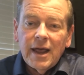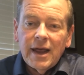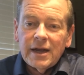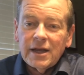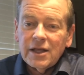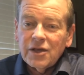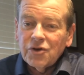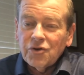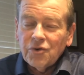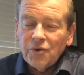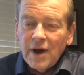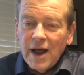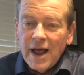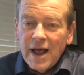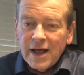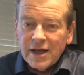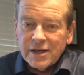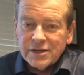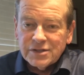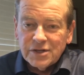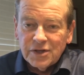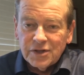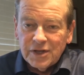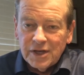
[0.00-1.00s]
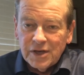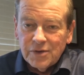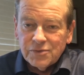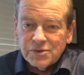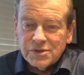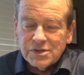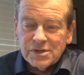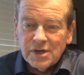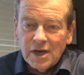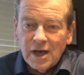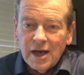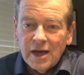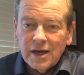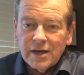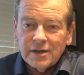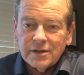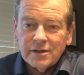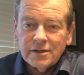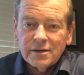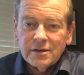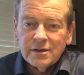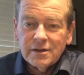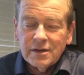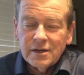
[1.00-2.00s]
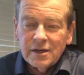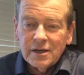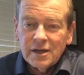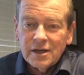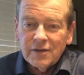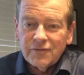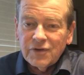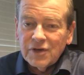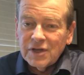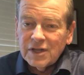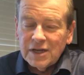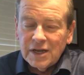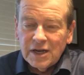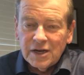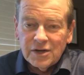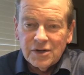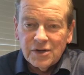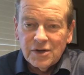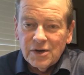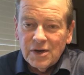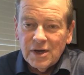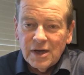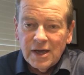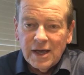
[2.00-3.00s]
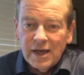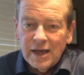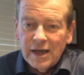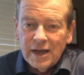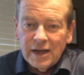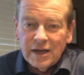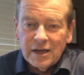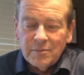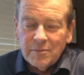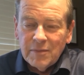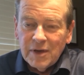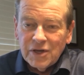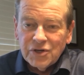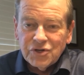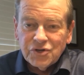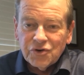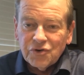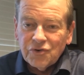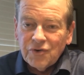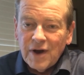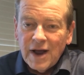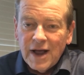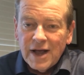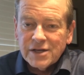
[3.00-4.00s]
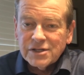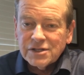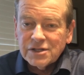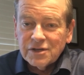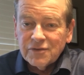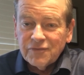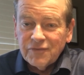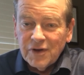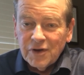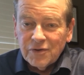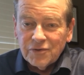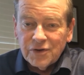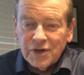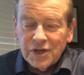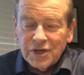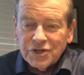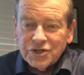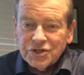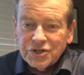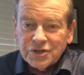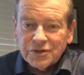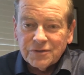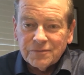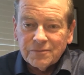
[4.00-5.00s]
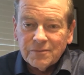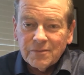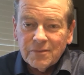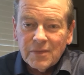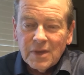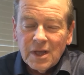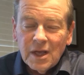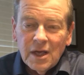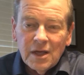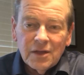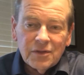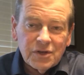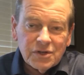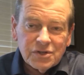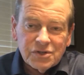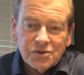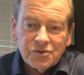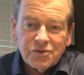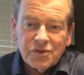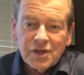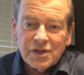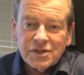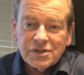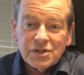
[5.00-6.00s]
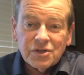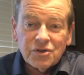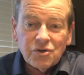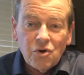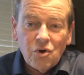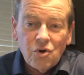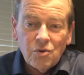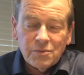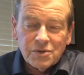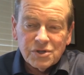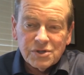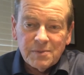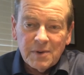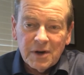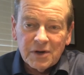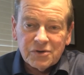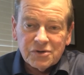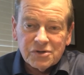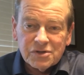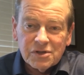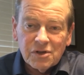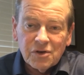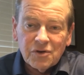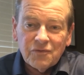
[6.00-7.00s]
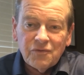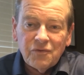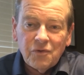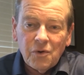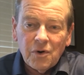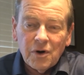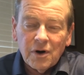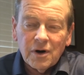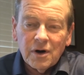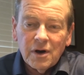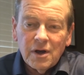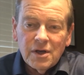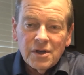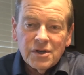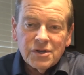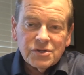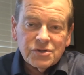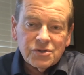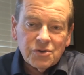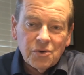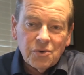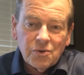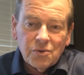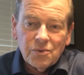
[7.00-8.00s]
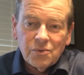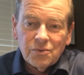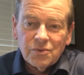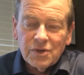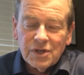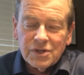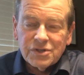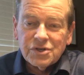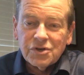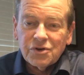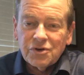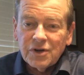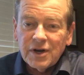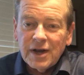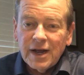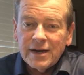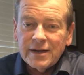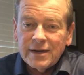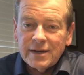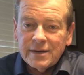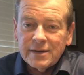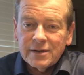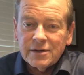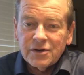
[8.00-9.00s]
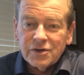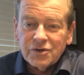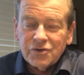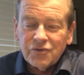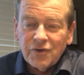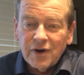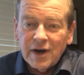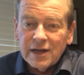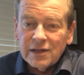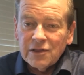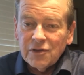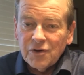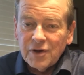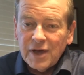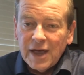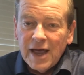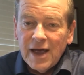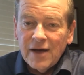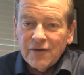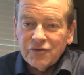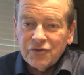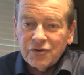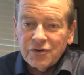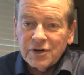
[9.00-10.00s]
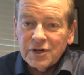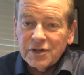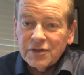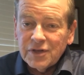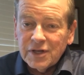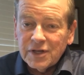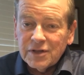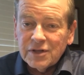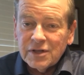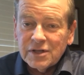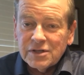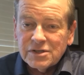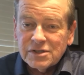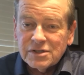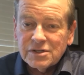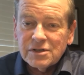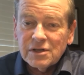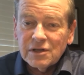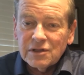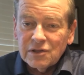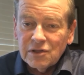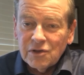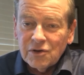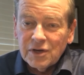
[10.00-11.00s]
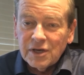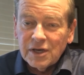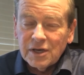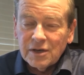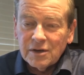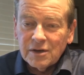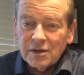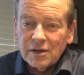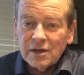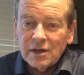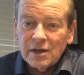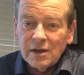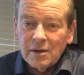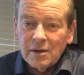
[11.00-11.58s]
Any cracks on the outside. If you get into any major cracks in the foundation, these are things that the home inspectors look for. So it's a good idea to try and look after anything that's looking